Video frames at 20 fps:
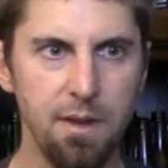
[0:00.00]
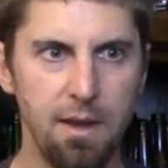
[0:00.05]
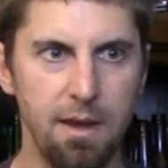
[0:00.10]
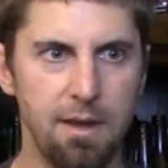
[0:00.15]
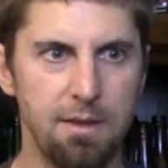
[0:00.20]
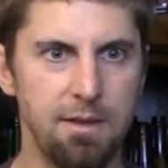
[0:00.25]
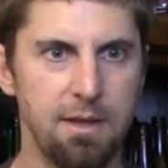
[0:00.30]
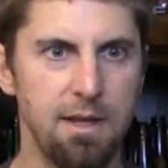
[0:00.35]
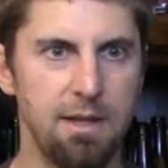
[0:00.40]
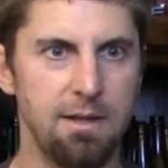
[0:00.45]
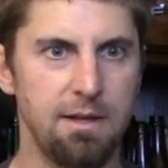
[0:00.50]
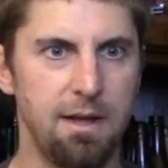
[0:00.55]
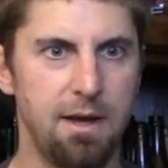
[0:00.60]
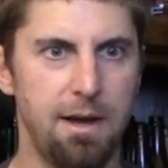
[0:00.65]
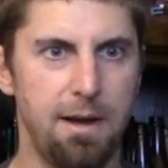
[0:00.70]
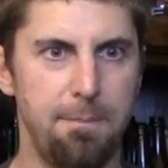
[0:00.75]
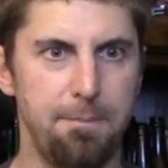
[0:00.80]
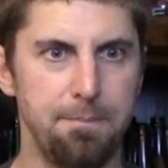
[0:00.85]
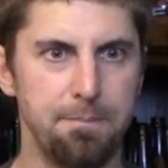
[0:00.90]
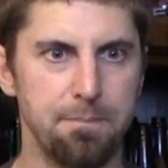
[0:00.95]
And
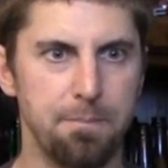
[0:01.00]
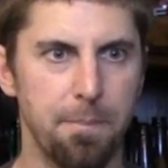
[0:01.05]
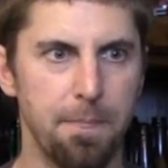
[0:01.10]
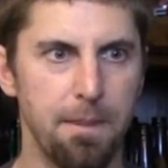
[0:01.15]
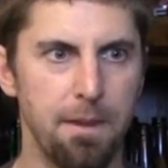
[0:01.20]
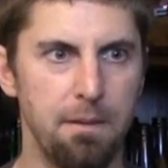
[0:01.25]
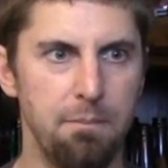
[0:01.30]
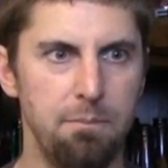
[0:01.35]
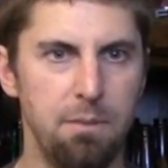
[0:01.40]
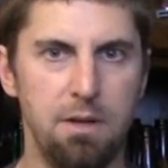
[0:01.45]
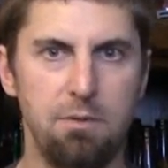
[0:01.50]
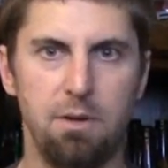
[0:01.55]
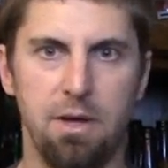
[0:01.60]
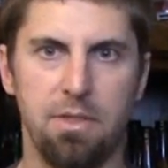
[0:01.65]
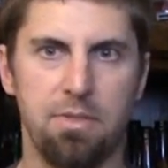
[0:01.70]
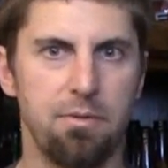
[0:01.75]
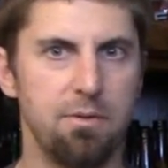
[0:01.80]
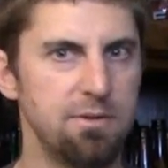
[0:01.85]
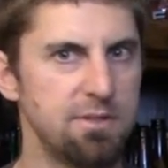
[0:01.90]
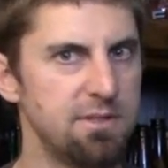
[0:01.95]
then
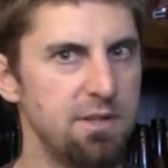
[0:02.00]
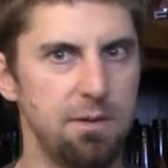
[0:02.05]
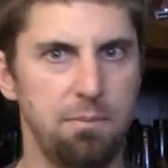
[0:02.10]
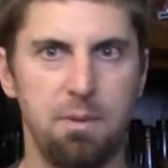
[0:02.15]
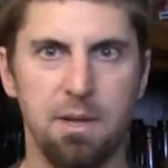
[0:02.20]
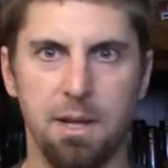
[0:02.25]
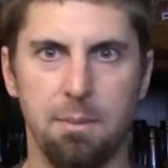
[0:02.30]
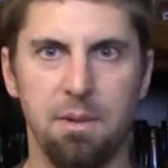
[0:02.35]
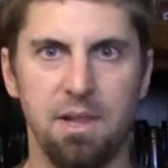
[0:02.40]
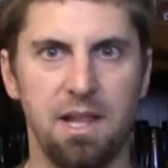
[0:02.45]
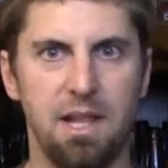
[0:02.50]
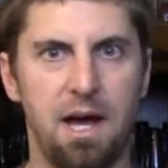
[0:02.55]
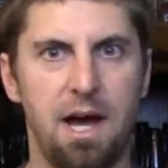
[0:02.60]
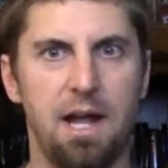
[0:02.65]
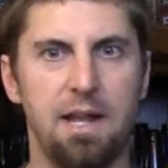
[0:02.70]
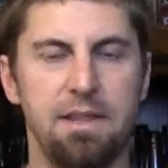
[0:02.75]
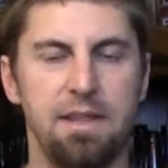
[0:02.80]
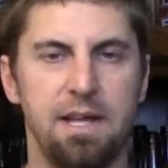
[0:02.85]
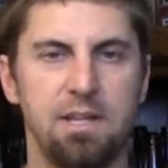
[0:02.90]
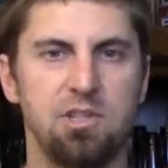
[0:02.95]
midway through, start to pick up a
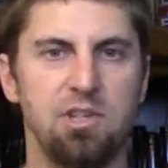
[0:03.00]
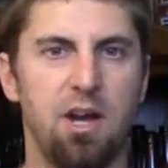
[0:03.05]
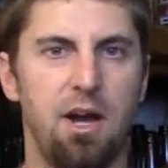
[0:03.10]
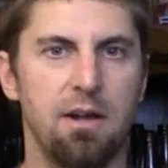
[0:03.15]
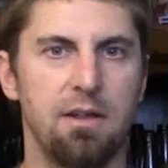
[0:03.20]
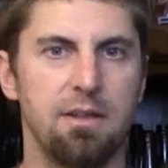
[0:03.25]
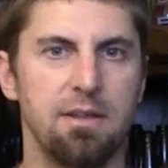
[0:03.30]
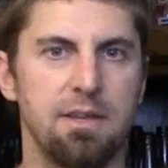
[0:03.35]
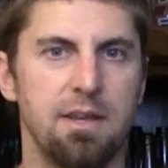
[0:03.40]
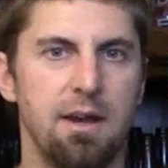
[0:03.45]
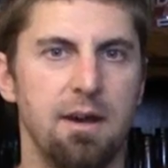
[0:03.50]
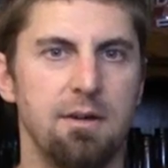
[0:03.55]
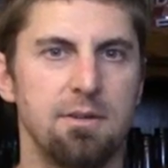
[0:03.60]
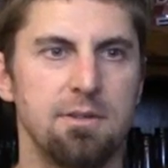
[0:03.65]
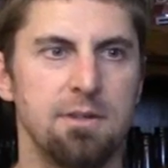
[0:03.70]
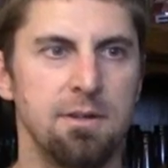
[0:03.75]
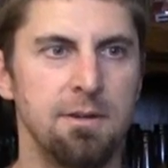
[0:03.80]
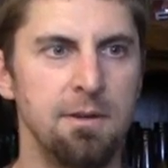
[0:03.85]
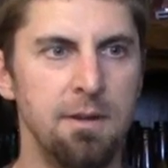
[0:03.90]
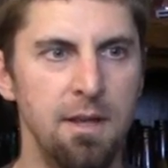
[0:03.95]
lot of that chocolate
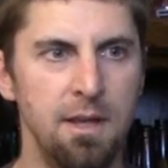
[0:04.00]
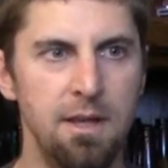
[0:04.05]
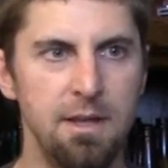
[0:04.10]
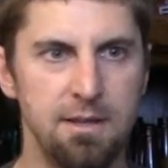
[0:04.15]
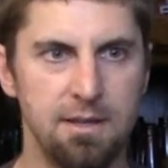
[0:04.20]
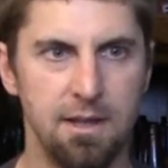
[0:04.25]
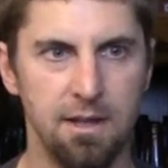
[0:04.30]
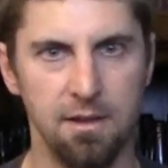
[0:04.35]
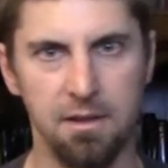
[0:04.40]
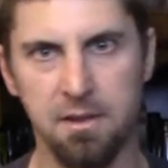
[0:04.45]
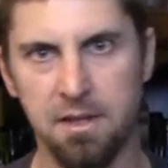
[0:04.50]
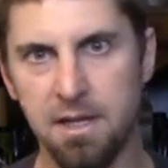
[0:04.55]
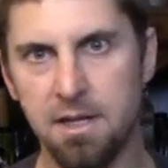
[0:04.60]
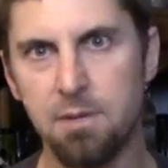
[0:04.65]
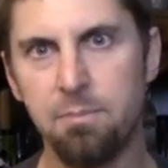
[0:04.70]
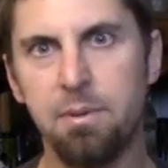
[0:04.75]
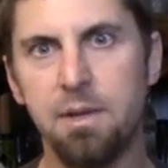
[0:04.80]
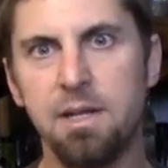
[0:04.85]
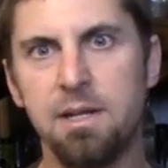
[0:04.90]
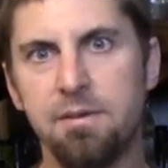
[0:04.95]
character. You get a
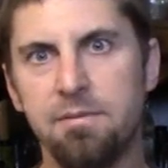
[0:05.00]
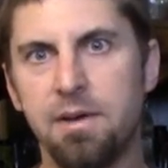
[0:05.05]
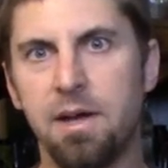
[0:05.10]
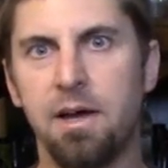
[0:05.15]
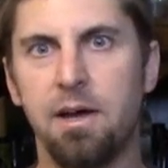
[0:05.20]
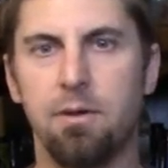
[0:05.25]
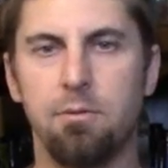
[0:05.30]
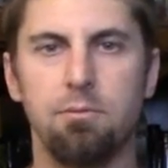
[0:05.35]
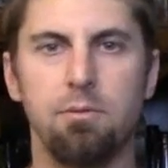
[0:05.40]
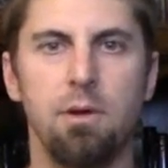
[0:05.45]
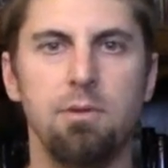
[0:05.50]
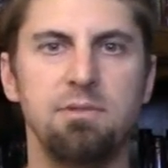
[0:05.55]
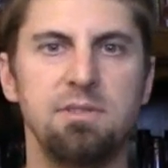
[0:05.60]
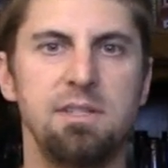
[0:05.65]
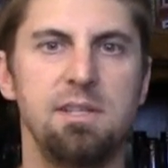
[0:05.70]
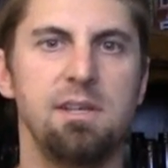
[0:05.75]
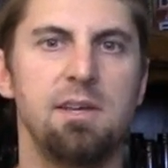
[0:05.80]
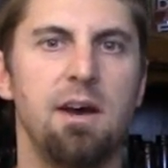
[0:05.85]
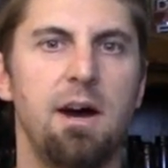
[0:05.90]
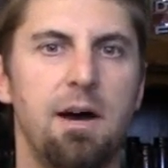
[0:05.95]
little bit of a
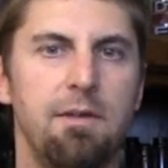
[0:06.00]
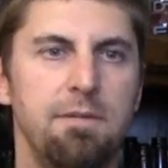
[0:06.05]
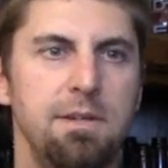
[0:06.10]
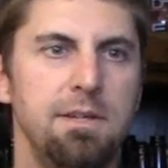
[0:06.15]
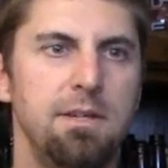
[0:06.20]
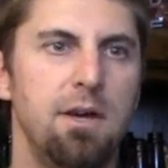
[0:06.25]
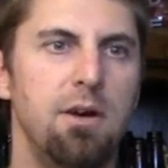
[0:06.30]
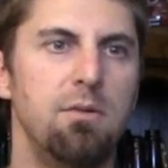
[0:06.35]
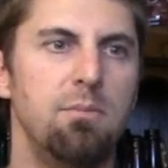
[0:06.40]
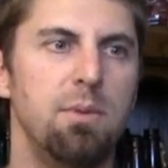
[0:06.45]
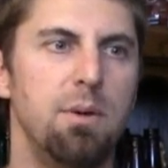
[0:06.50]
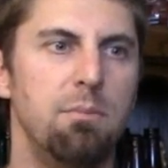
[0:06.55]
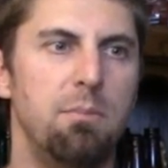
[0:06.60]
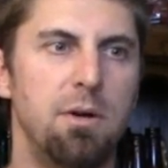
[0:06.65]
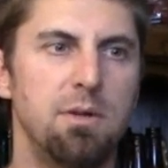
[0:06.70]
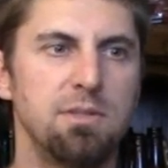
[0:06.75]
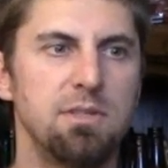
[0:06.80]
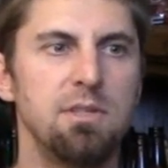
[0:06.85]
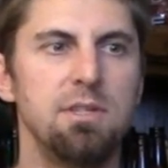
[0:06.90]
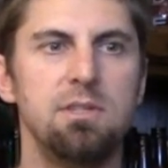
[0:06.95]
roasty coffee note, but
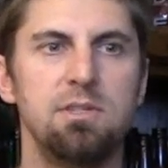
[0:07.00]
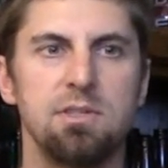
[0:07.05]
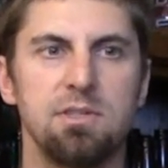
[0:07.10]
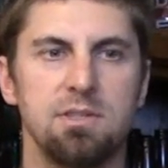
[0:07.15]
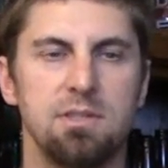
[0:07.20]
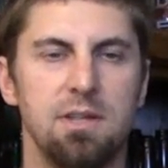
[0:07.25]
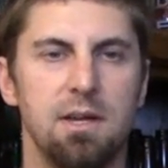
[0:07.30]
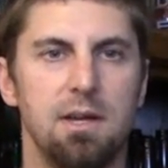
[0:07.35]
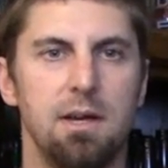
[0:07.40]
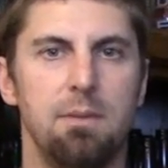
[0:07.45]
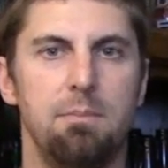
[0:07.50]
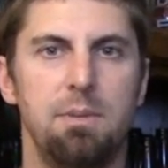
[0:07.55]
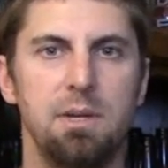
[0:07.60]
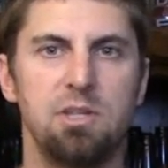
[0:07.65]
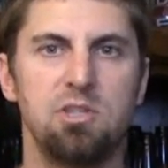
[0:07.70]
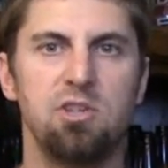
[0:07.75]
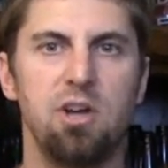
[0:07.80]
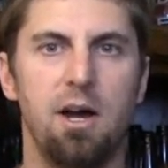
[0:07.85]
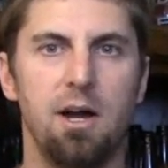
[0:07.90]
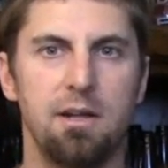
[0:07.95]
mostly just a
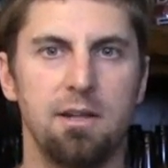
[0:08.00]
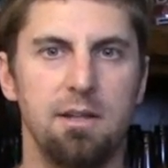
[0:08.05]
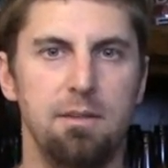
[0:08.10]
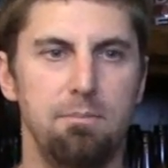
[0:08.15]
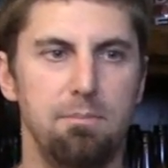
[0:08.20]
big chocolate